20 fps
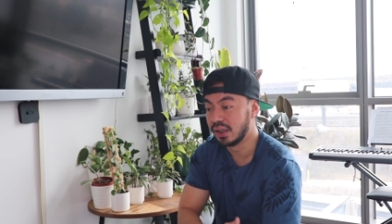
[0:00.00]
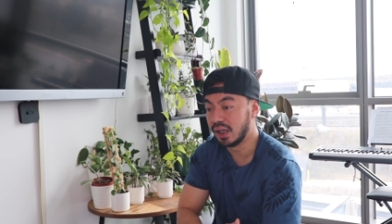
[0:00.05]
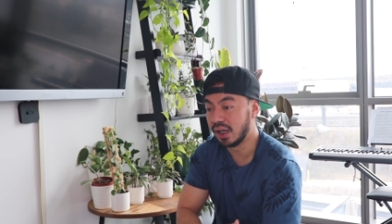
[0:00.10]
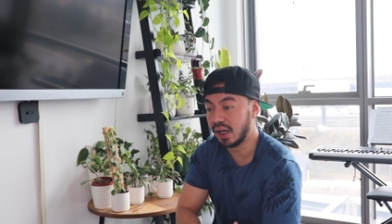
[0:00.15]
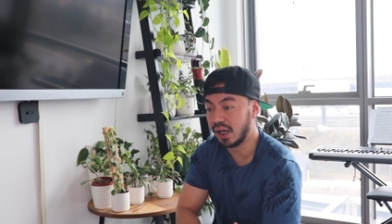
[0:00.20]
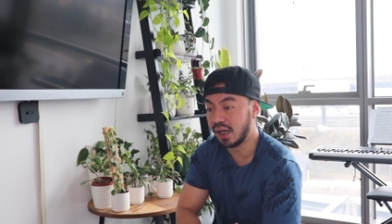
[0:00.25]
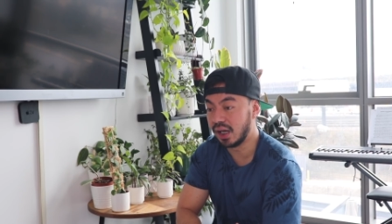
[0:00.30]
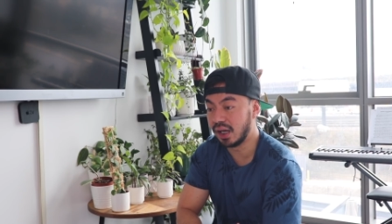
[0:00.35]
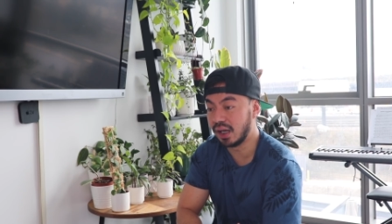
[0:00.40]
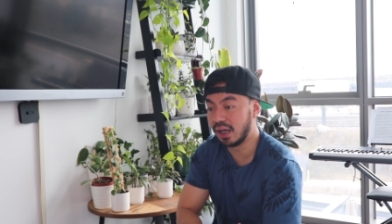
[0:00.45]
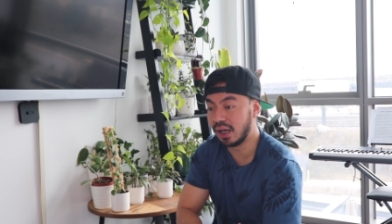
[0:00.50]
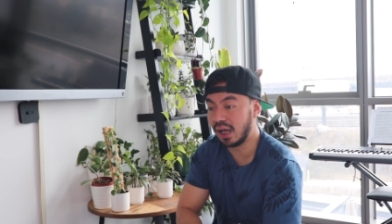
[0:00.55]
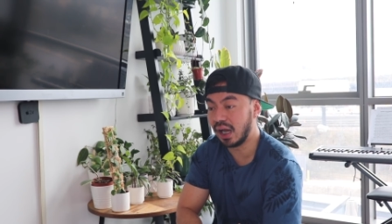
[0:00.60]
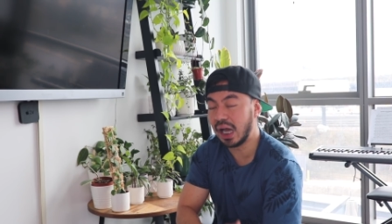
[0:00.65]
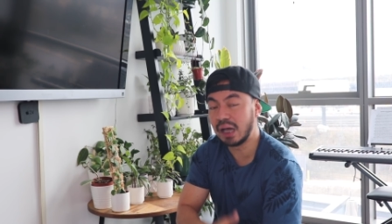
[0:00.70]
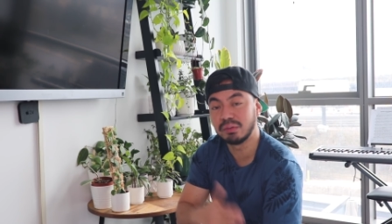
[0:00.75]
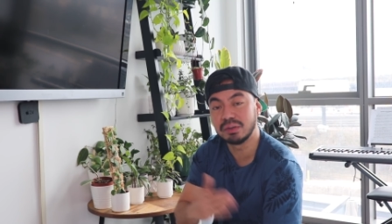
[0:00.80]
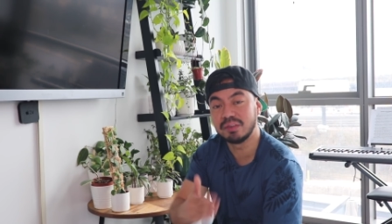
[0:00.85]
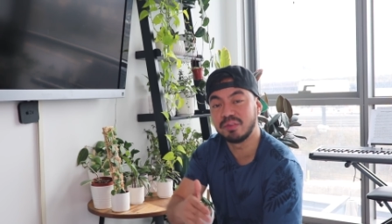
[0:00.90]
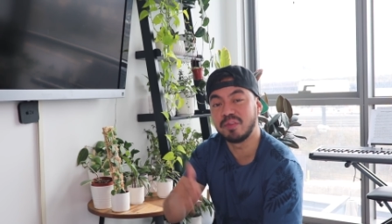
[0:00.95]

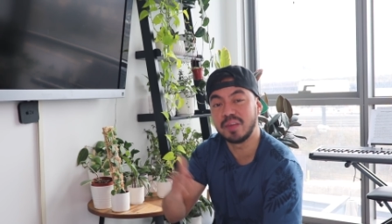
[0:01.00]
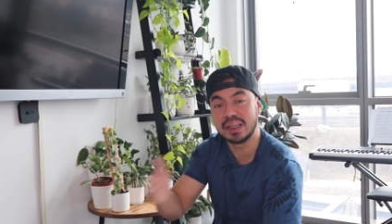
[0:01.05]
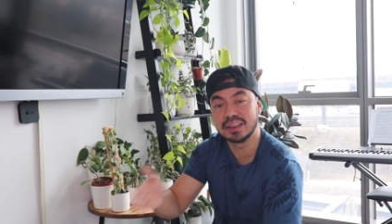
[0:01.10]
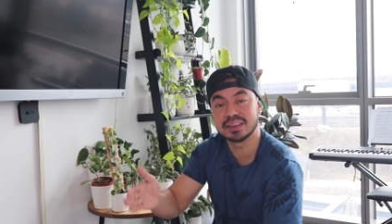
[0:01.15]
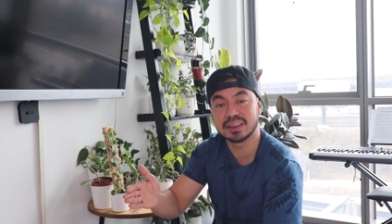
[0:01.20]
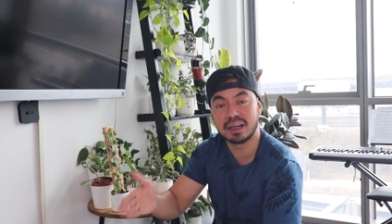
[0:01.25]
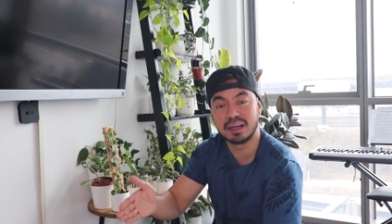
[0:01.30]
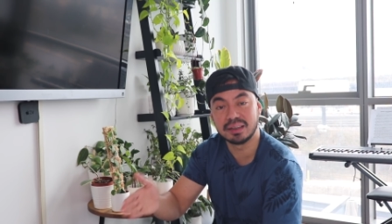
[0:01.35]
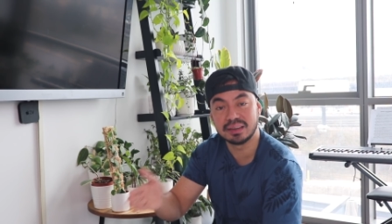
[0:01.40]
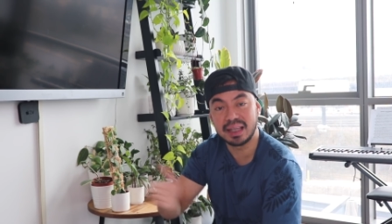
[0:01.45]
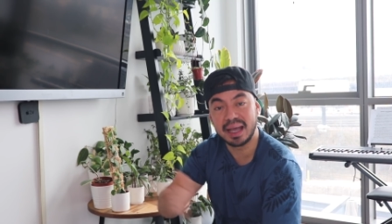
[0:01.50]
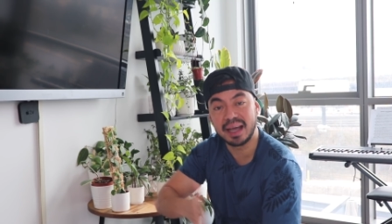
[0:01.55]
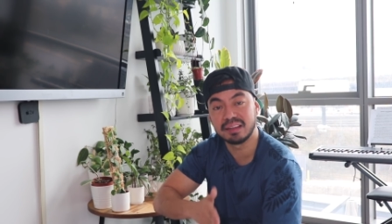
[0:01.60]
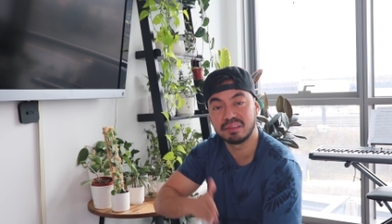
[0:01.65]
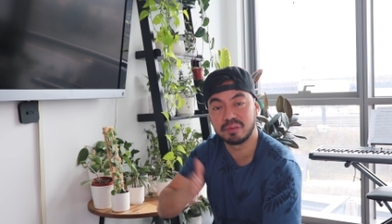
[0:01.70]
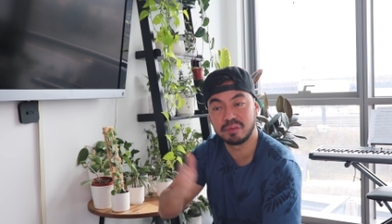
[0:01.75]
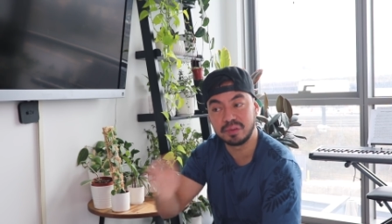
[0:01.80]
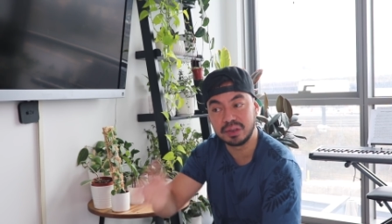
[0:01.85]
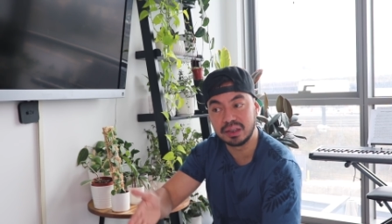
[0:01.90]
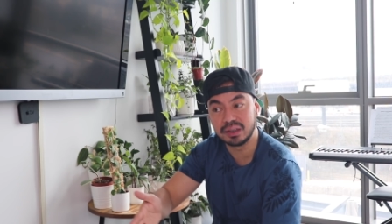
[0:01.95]
I would face on that
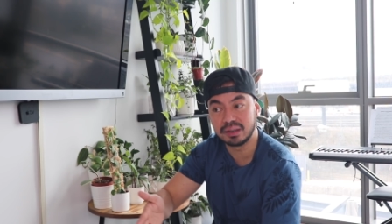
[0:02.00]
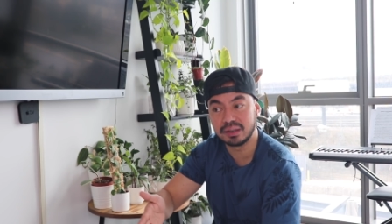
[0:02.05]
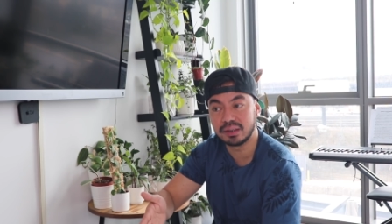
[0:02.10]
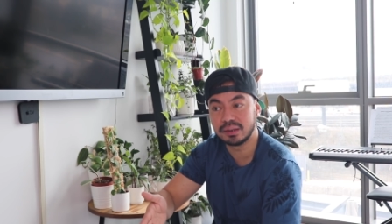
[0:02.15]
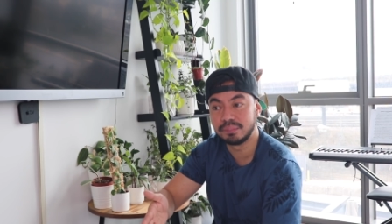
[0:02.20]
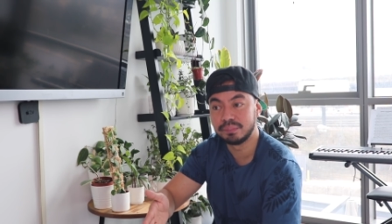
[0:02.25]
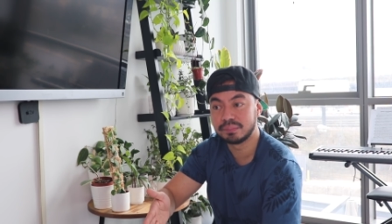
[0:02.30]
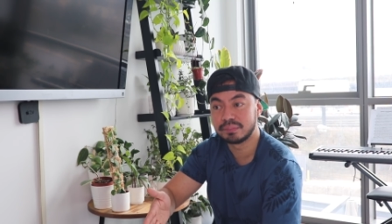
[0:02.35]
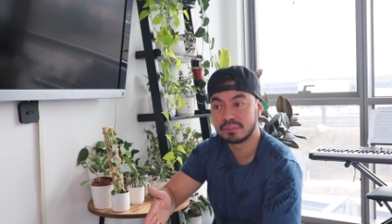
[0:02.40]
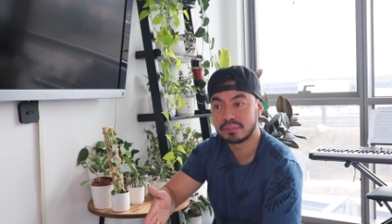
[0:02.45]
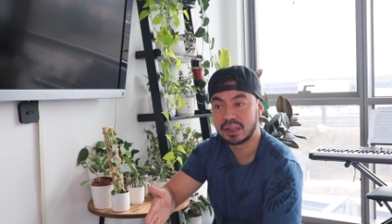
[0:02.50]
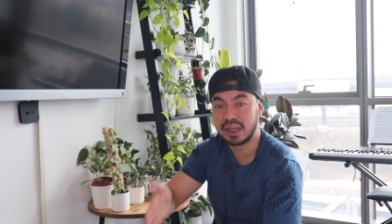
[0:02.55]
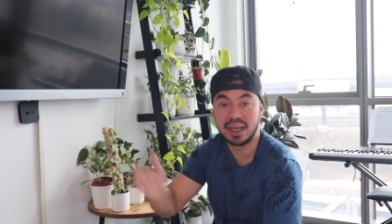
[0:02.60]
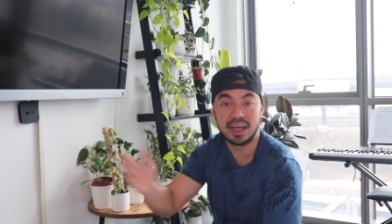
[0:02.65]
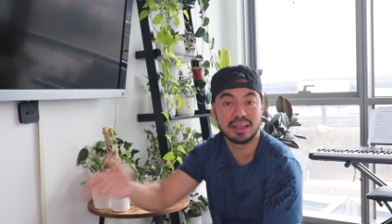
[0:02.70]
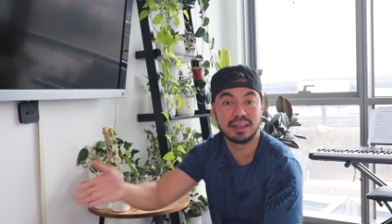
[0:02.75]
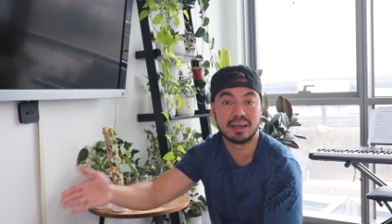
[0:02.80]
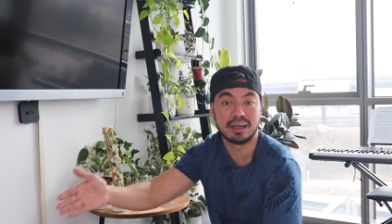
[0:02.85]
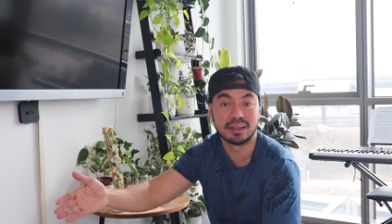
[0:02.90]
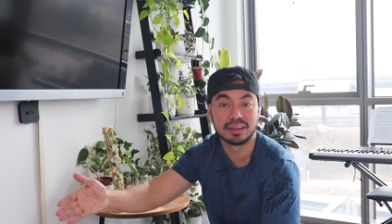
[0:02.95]
fear
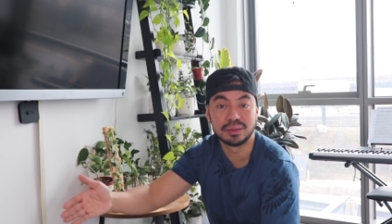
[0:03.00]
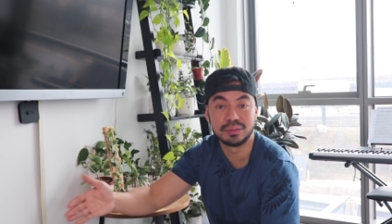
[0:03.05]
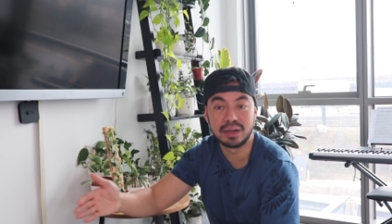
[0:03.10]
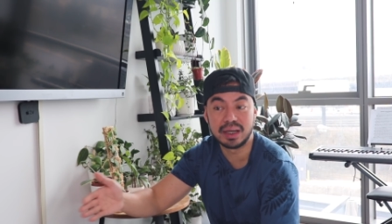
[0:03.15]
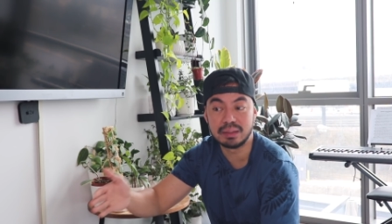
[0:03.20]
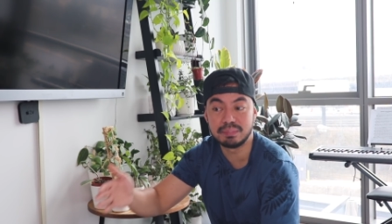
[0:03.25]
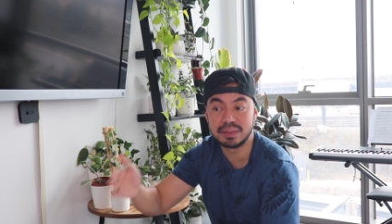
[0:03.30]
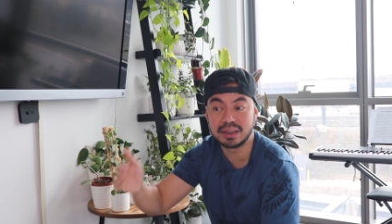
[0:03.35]
head on, right?